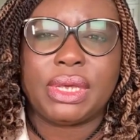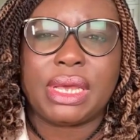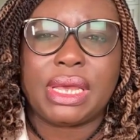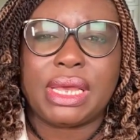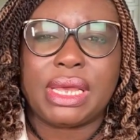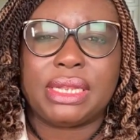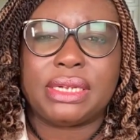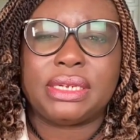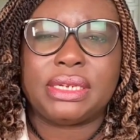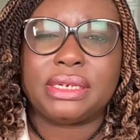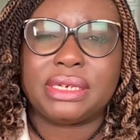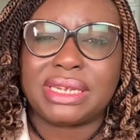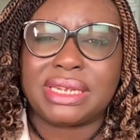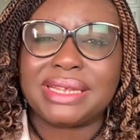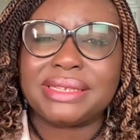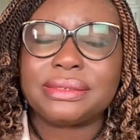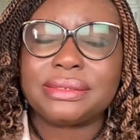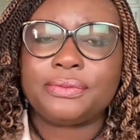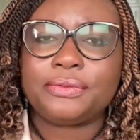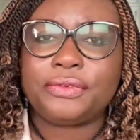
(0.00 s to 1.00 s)
And
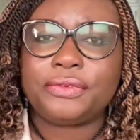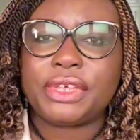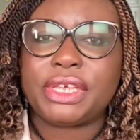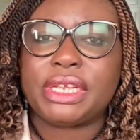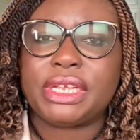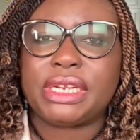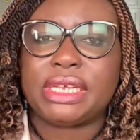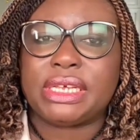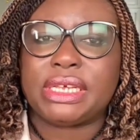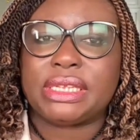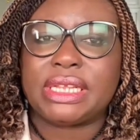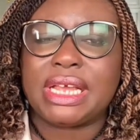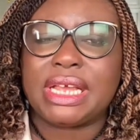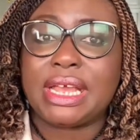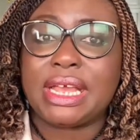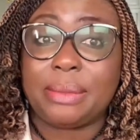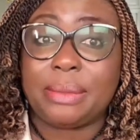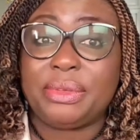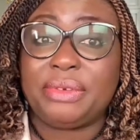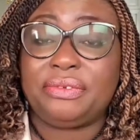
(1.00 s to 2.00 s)
that feeling, that
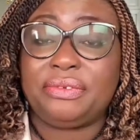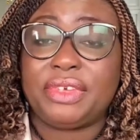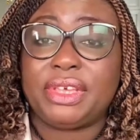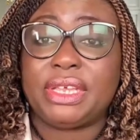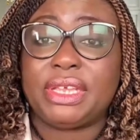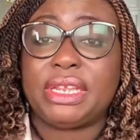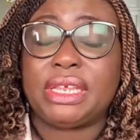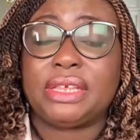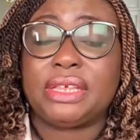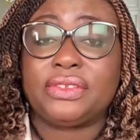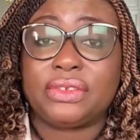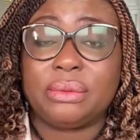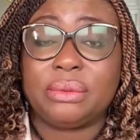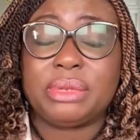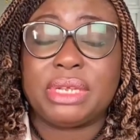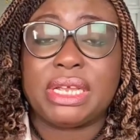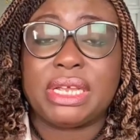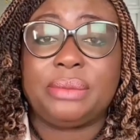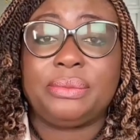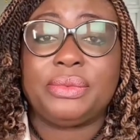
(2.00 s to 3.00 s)
happy feeling,
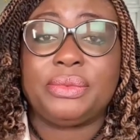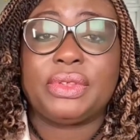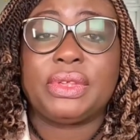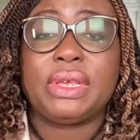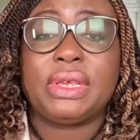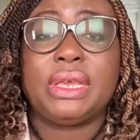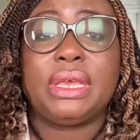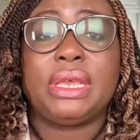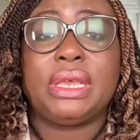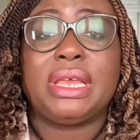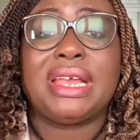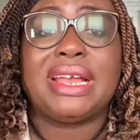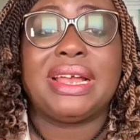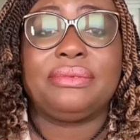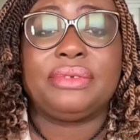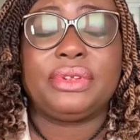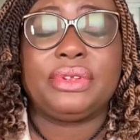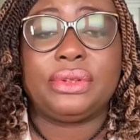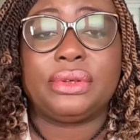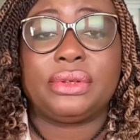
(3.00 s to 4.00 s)
sometimes
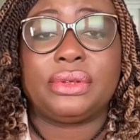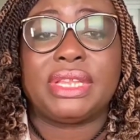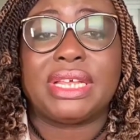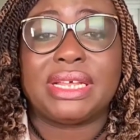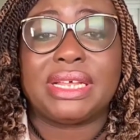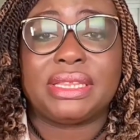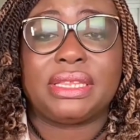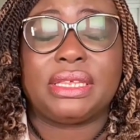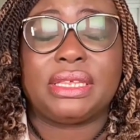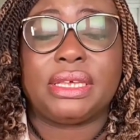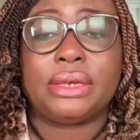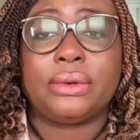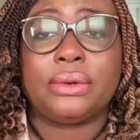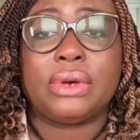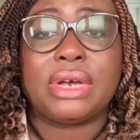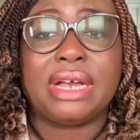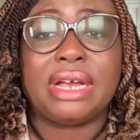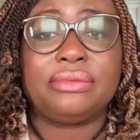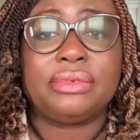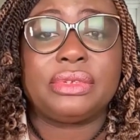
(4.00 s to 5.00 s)
haven't done that thing or
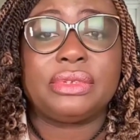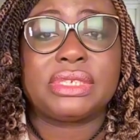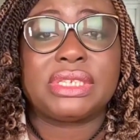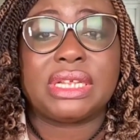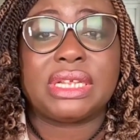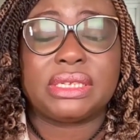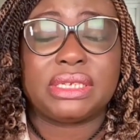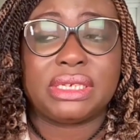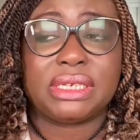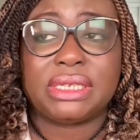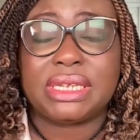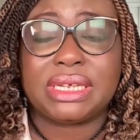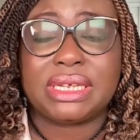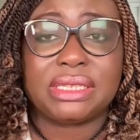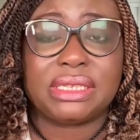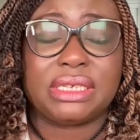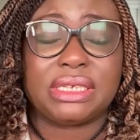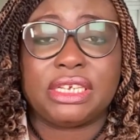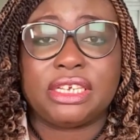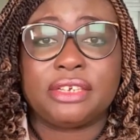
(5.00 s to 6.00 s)
haven't started that
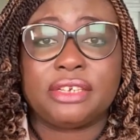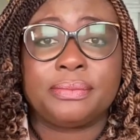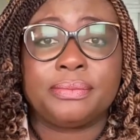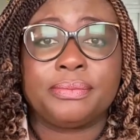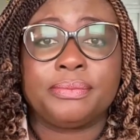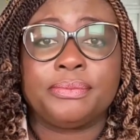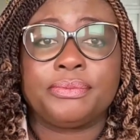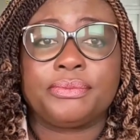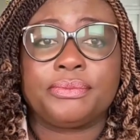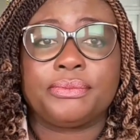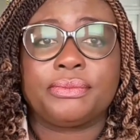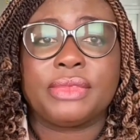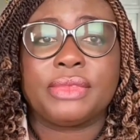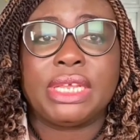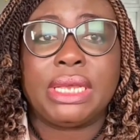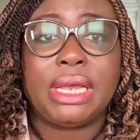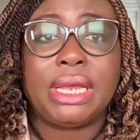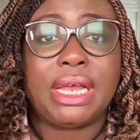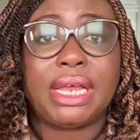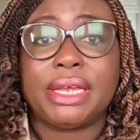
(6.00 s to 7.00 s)
thing,
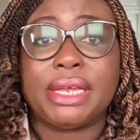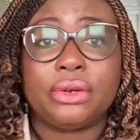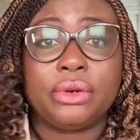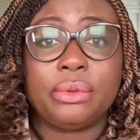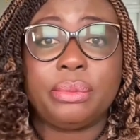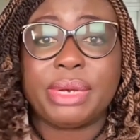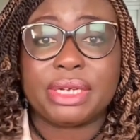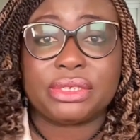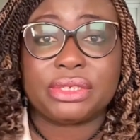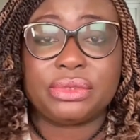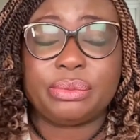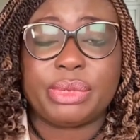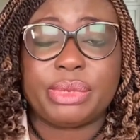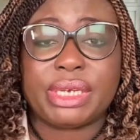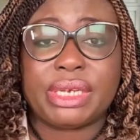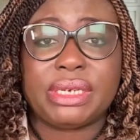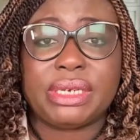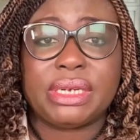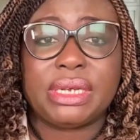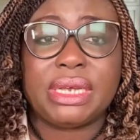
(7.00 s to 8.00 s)
I go back to
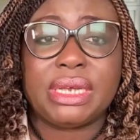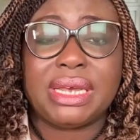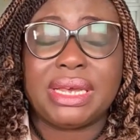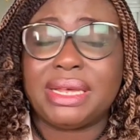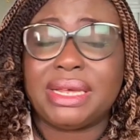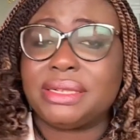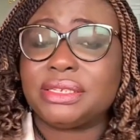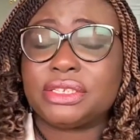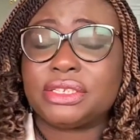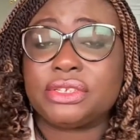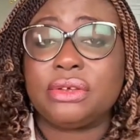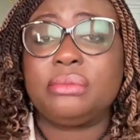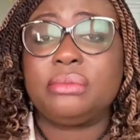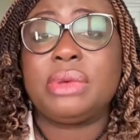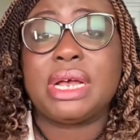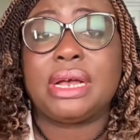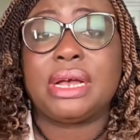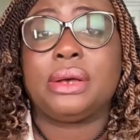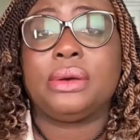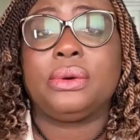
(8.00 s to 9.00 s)
bed and
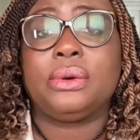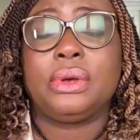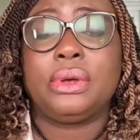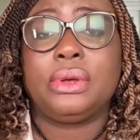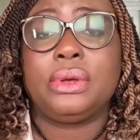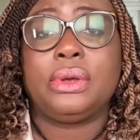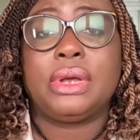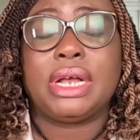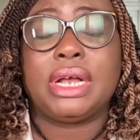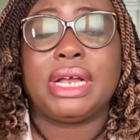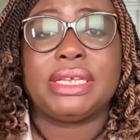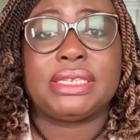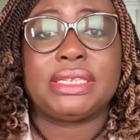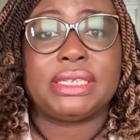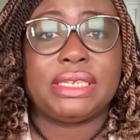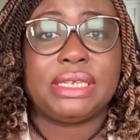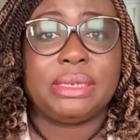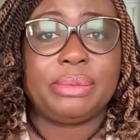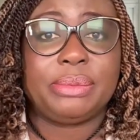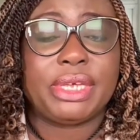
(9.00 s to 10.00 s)
somehow I
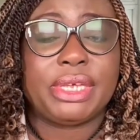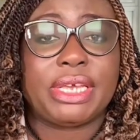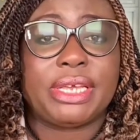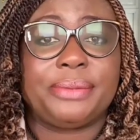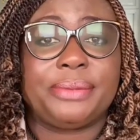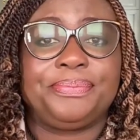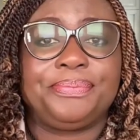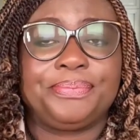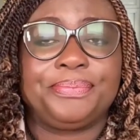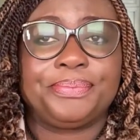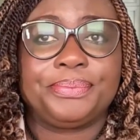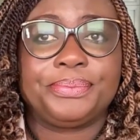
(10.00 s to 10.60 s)
sleep again.